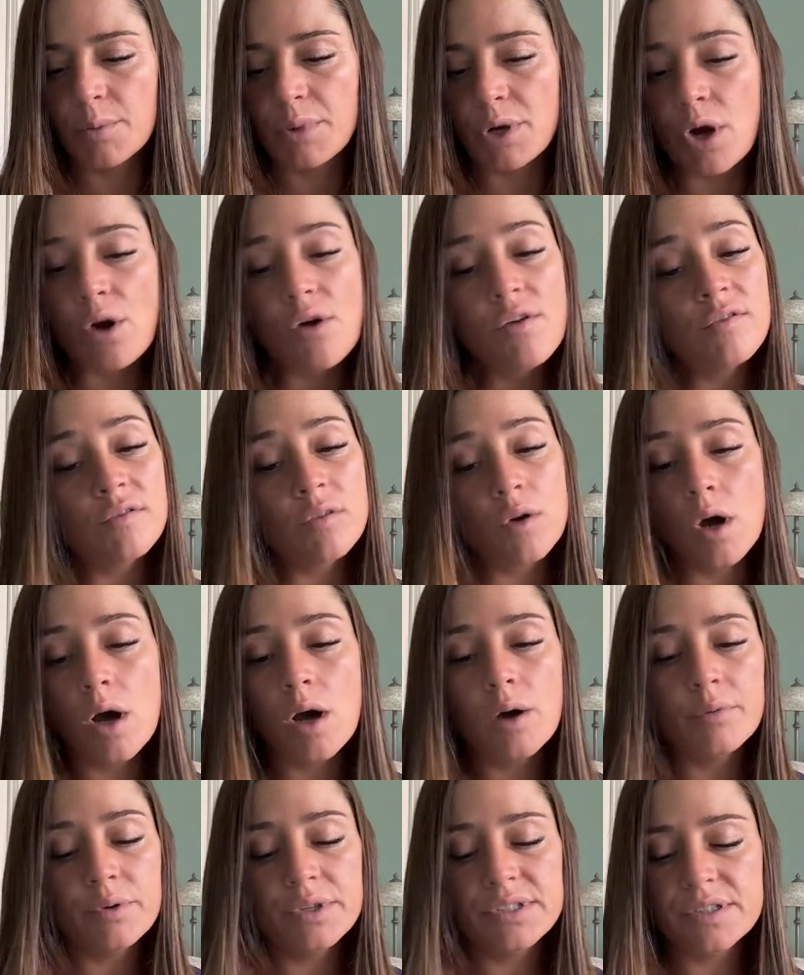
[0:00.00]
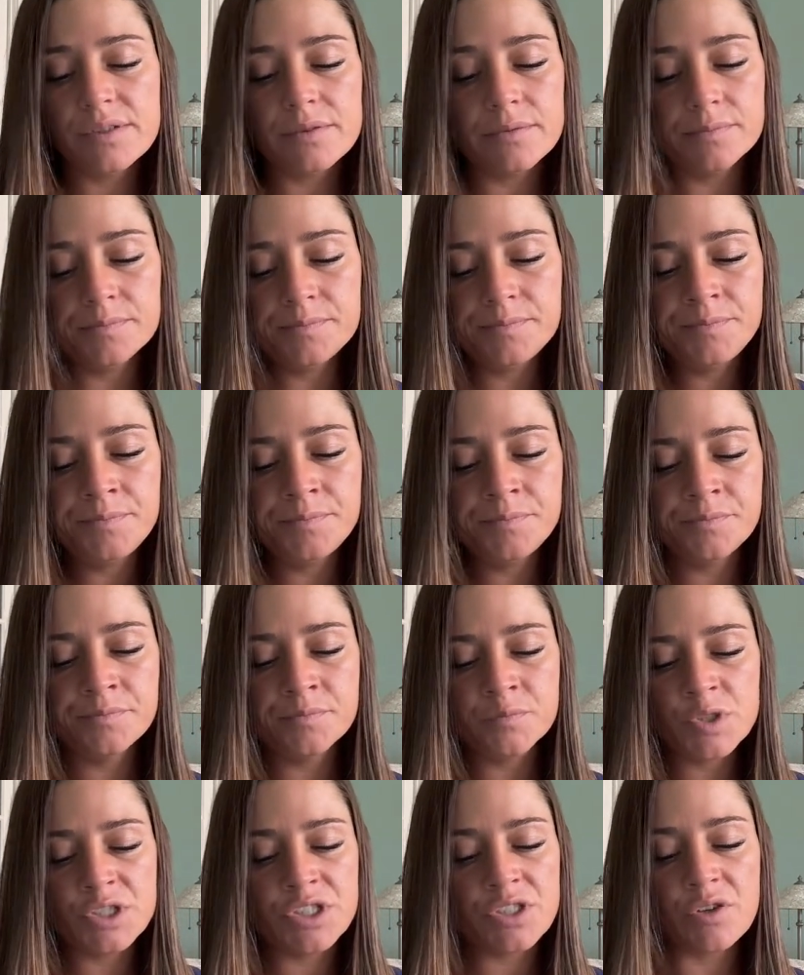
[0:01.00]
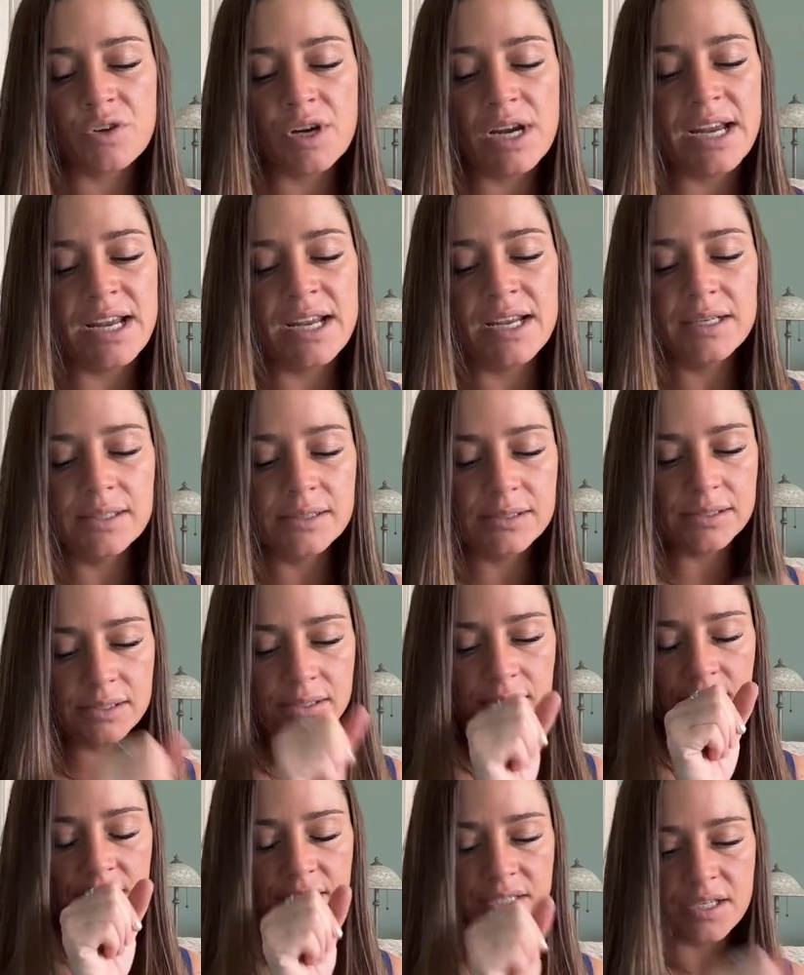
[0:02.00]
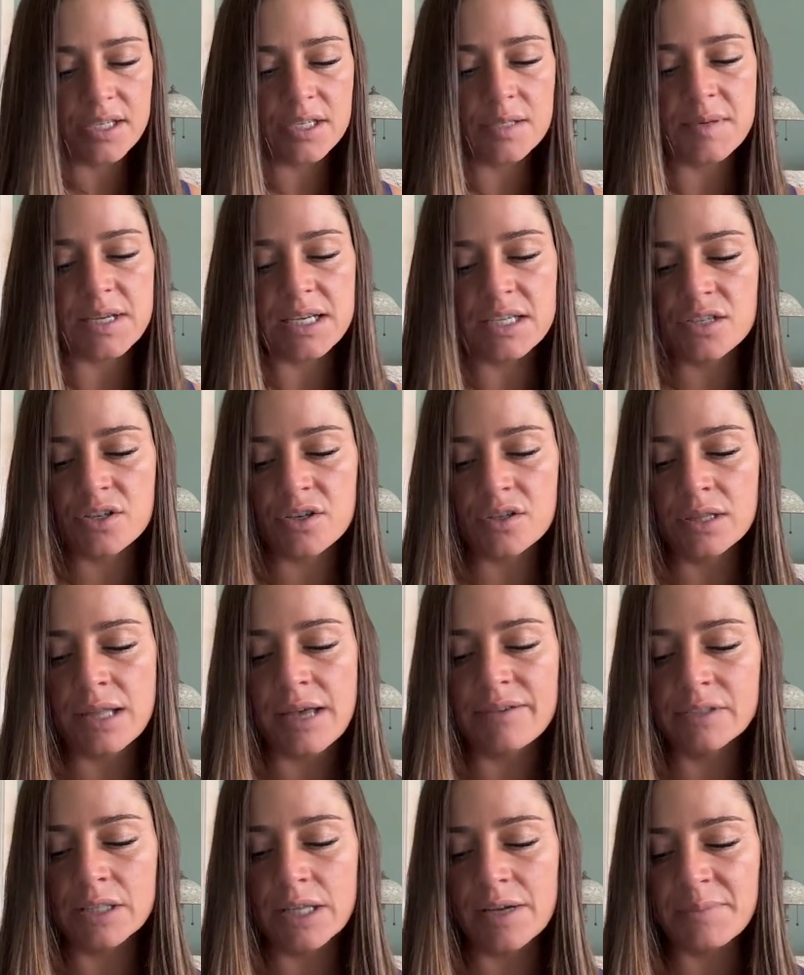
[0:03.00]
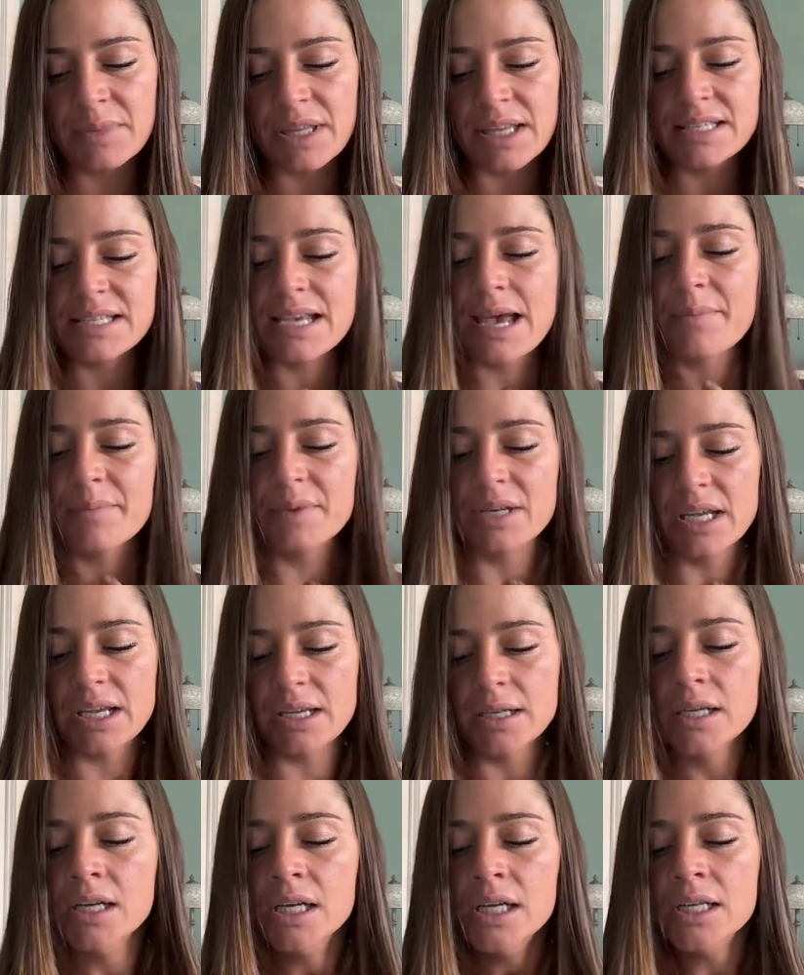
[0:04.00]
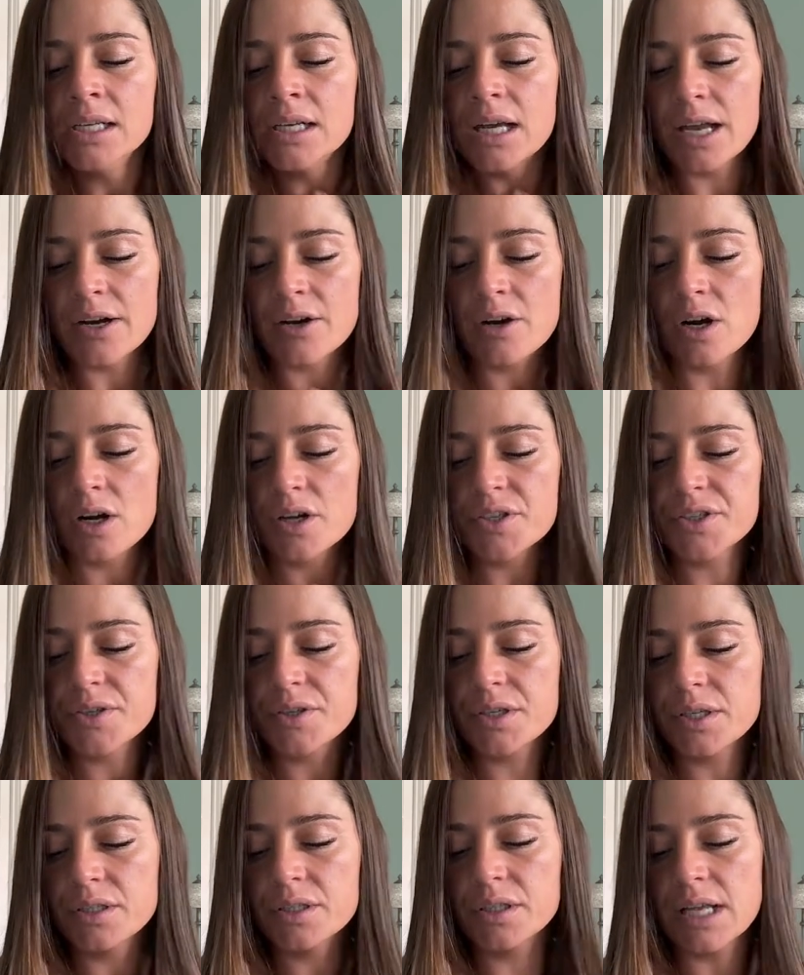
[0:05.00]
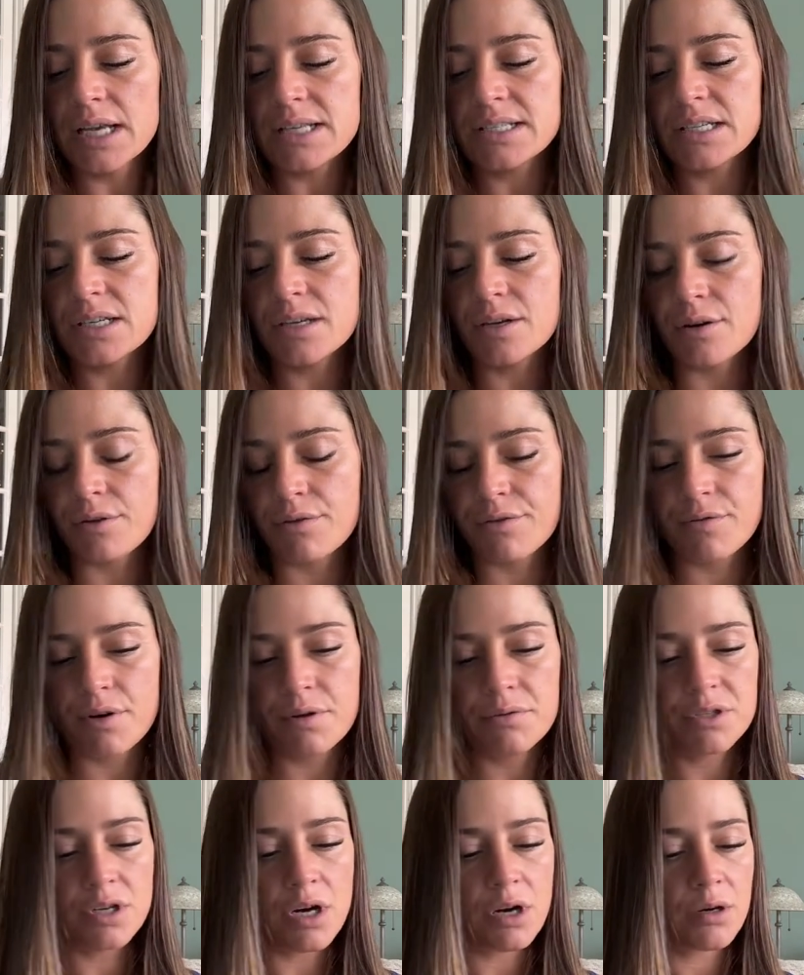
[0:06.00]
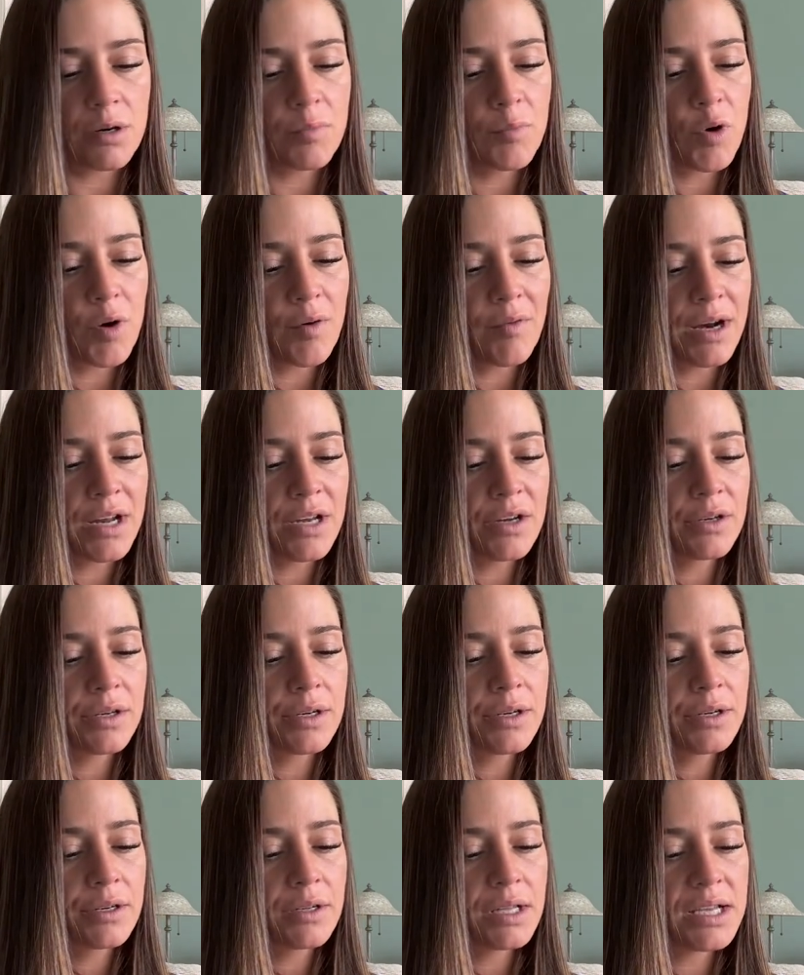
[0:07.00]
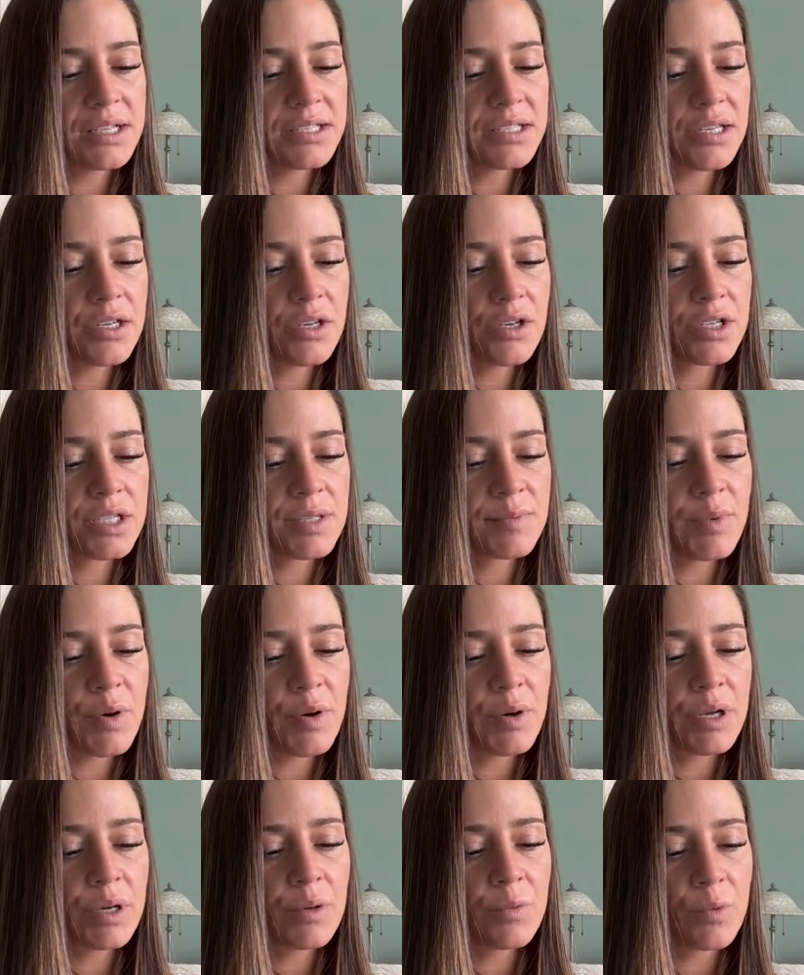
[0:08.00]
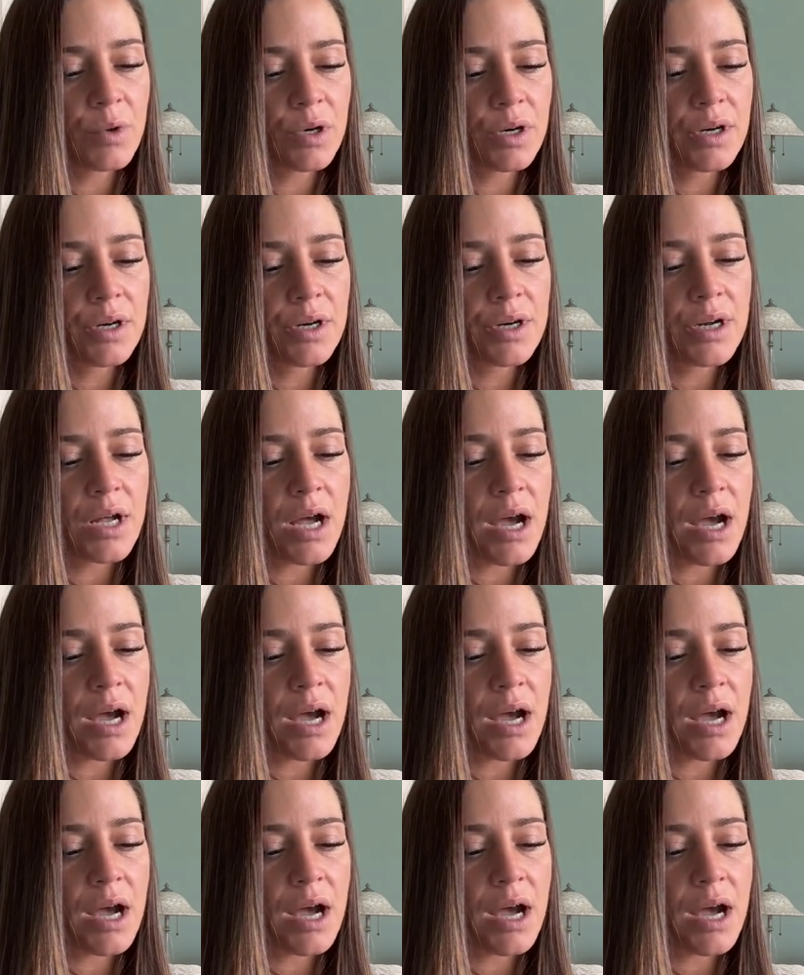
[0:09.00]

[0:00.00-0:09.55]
But overall, what's what's great, excuse me, is your level up that's happening, and you're also utilizing your throat chakra more, right? You're utilizing your spoken word.